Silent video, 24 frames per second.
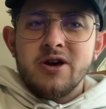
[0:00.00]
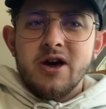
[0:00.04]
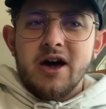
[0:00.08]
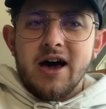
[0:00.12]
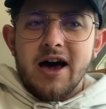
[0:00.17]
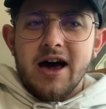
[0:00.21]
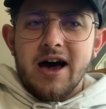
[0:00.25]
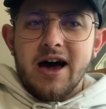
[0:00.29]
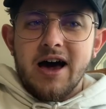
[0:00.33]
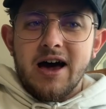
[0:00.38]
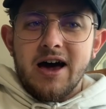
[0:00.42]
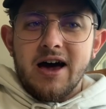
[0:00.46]

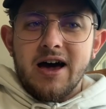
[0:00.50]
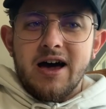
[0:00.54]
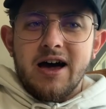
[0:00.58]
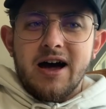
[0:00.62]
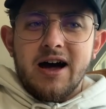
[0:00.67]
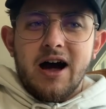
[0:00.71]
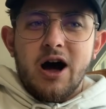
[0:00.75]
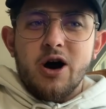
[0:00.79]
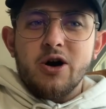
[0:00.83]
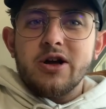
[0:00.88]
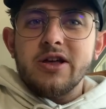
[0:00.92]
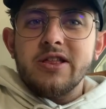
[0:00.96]

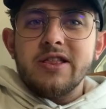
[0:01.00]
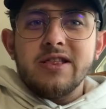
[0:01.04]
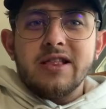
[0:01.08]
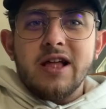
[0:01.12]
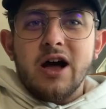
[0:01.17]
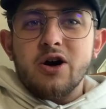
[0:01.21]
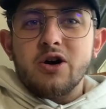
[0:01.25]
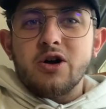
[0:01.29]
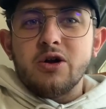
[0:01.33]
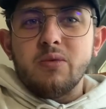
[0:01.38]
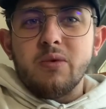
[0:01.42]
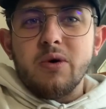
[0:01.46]
How
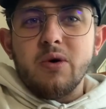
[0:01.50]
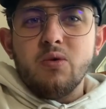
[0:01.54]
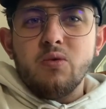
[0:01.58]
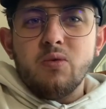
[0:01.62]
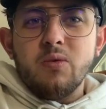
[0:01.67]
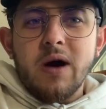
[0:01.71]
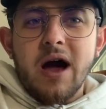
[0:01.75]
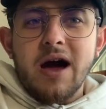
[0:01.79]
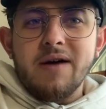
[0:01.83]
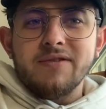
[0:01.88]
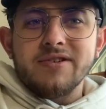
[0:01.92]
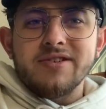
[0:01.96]
can we
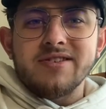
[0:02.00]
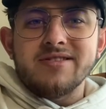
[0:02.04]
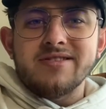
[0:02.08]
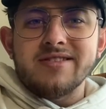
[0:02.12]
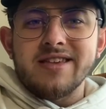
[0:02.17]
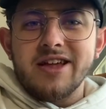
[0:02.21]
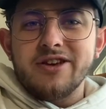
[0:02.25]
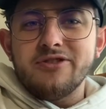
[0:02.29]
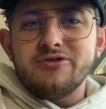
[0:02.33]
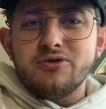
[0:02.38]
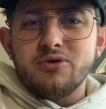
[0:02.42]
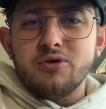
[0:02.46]
have a
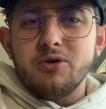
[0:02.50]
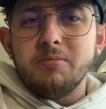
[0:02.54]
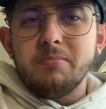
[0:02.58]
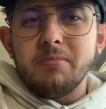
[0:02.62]
central